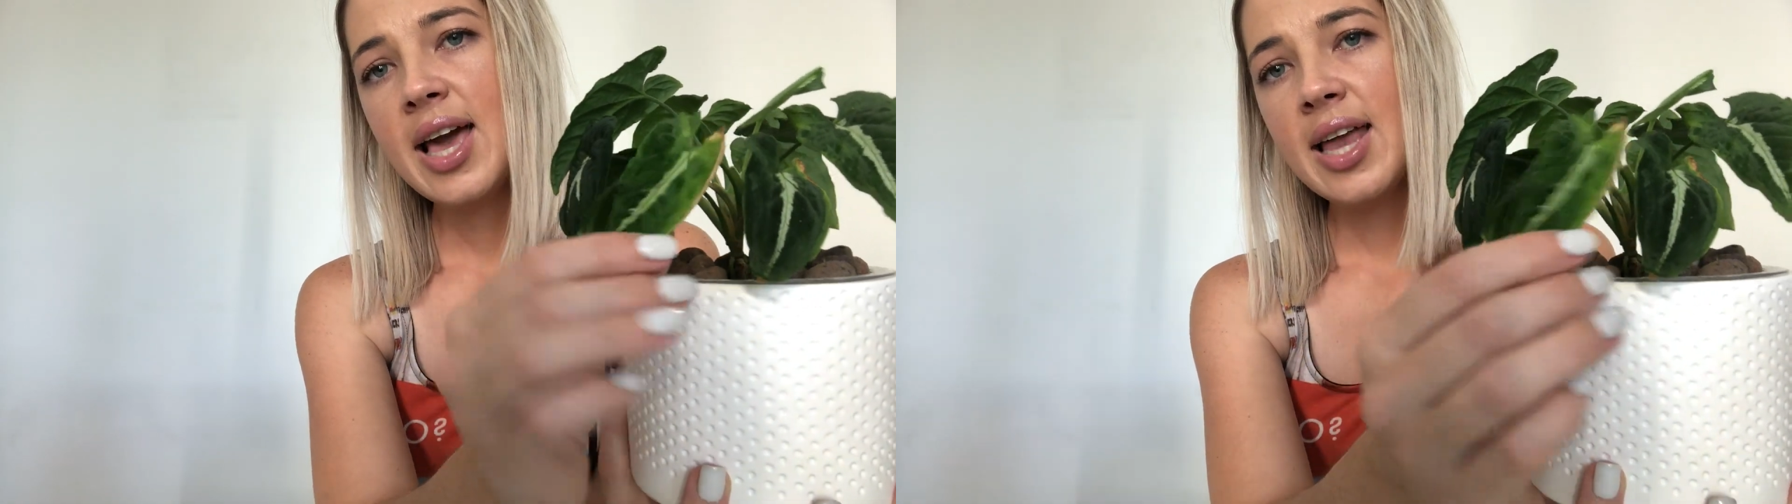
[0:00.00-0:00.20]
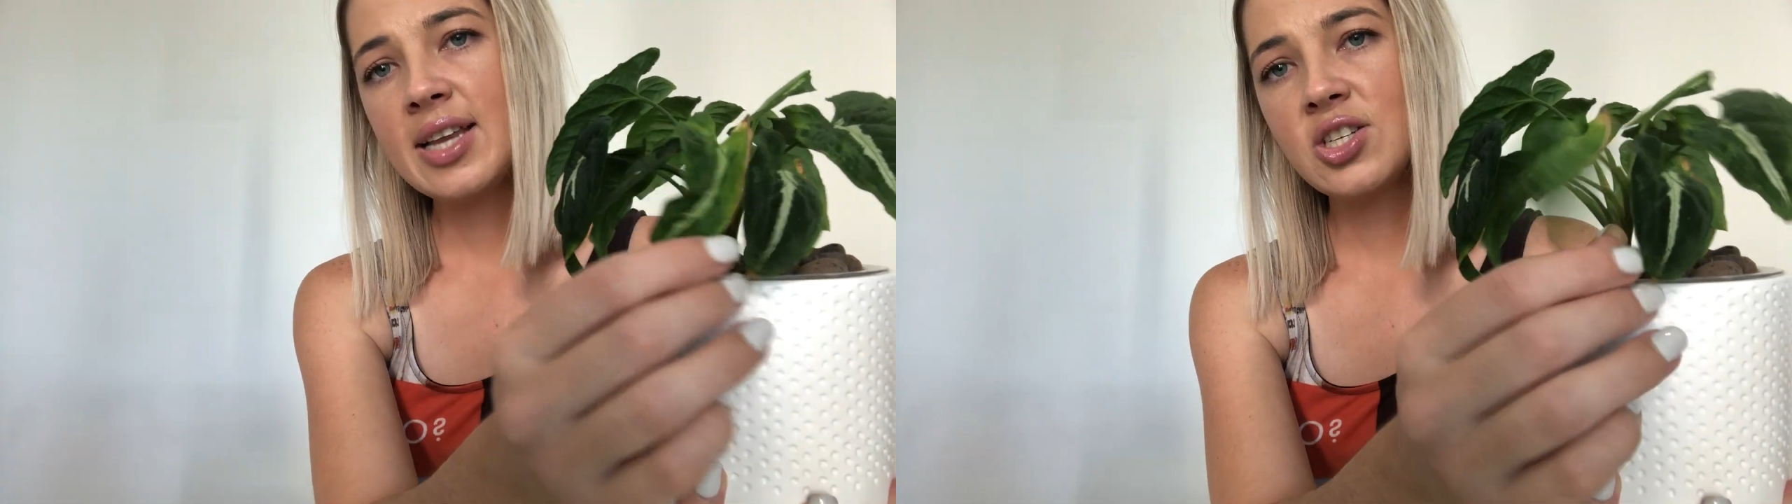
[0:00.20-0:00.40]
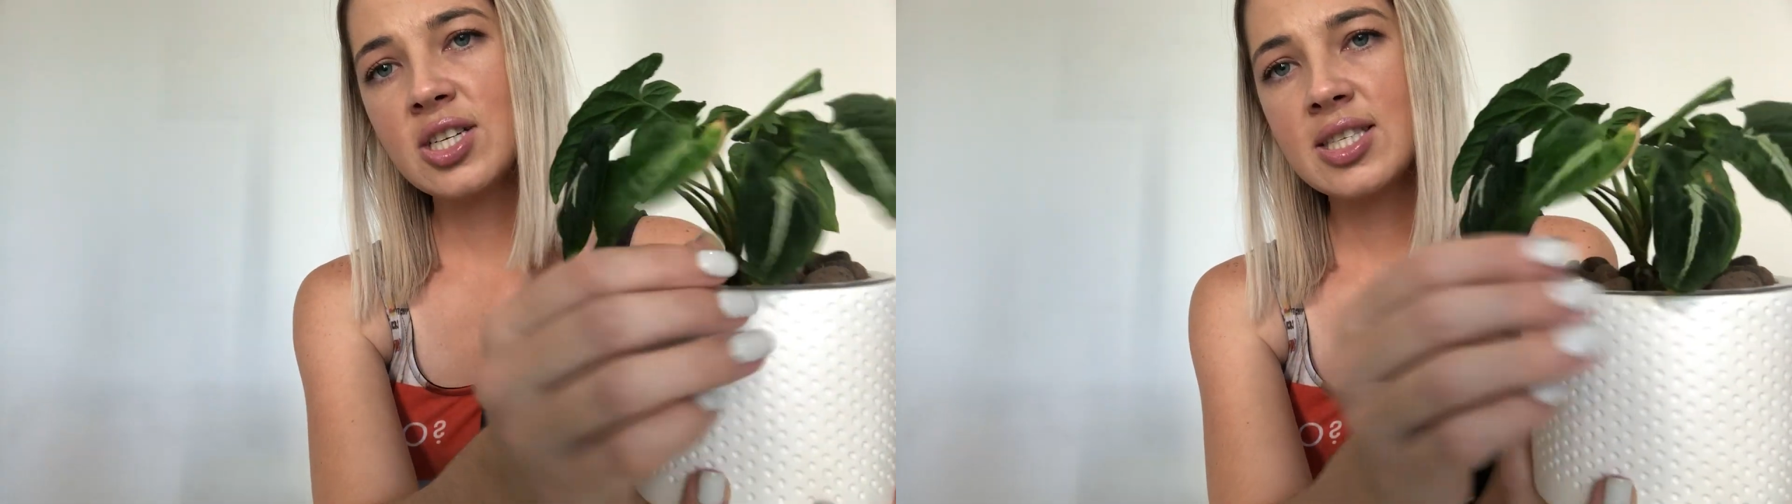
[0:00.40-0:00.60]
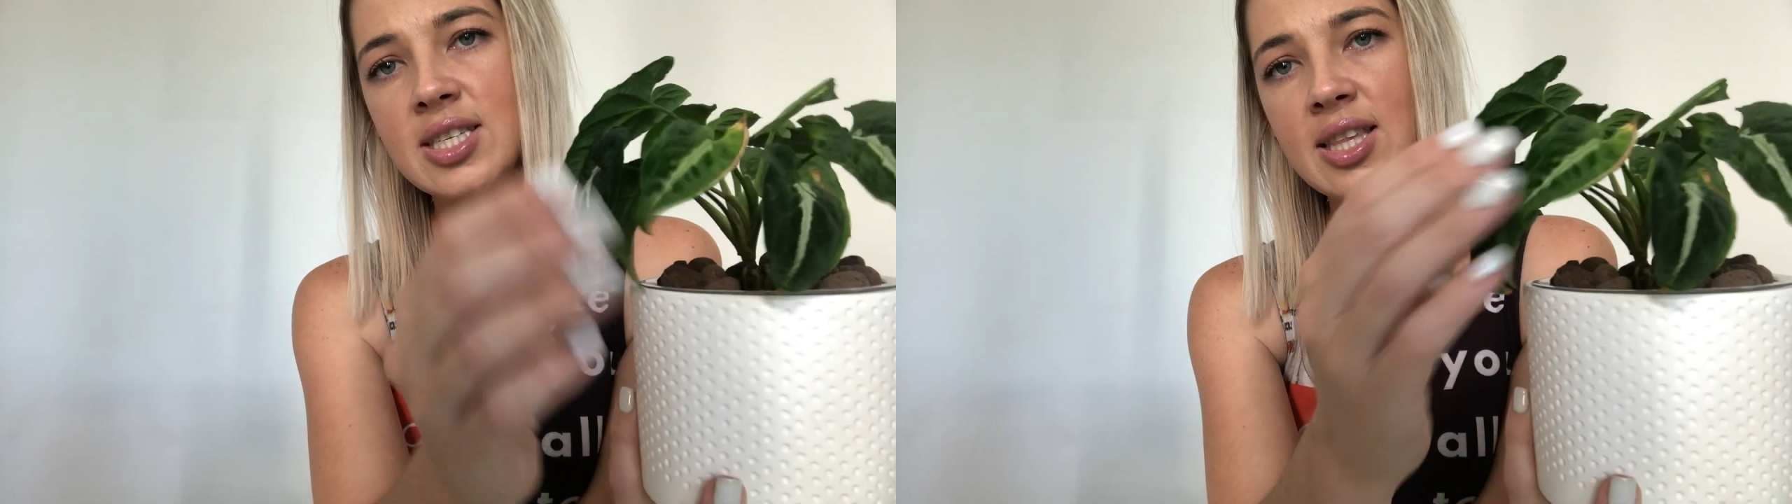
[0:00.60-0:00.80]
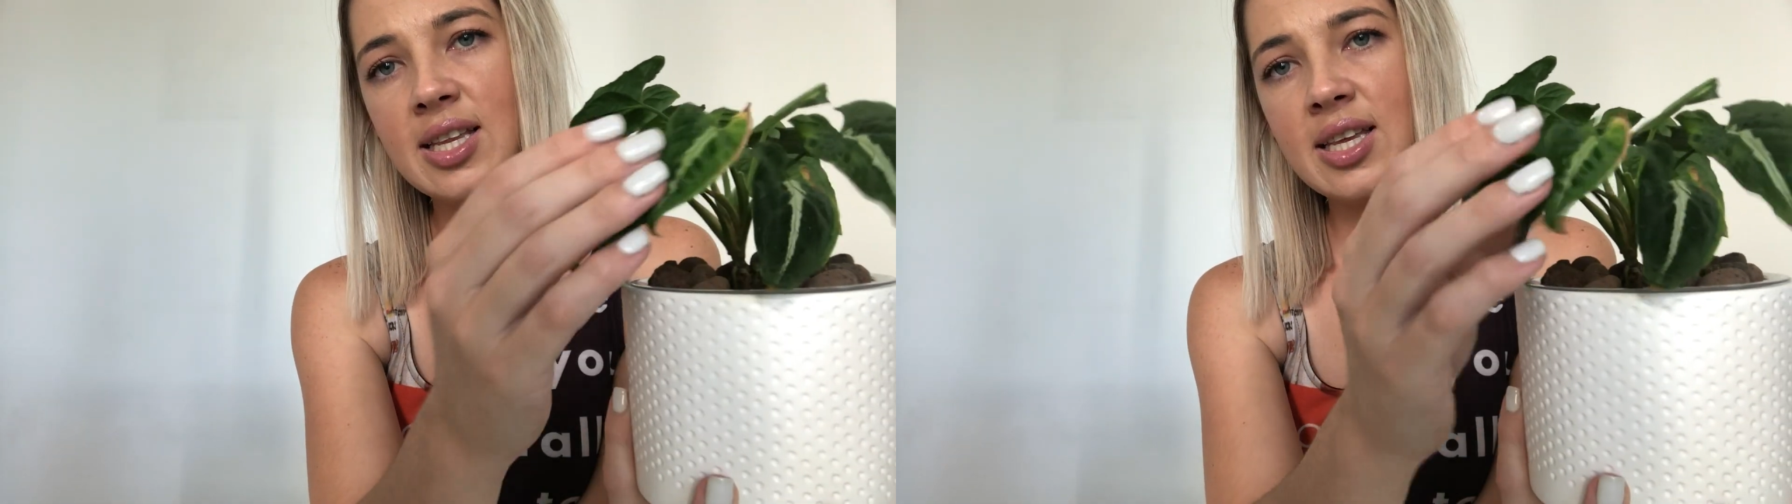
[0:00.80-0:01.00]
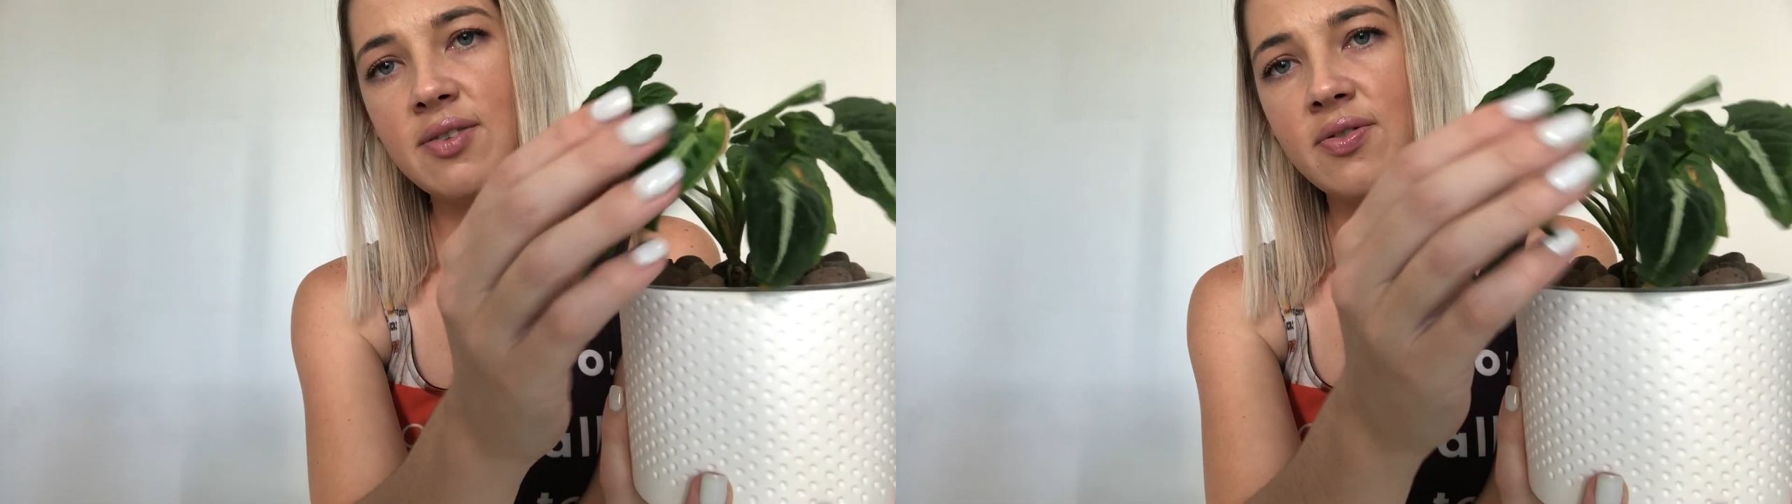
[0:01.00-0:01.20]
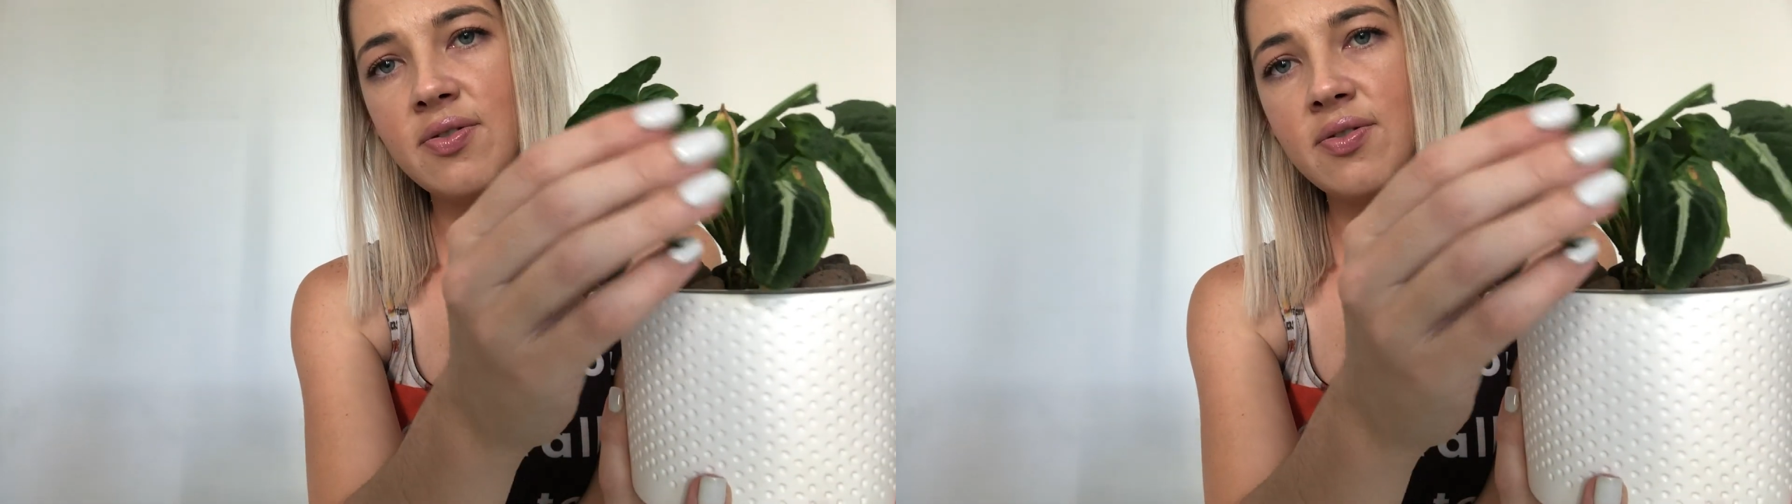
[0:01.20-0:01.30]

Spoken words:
and as you can see, the leaf,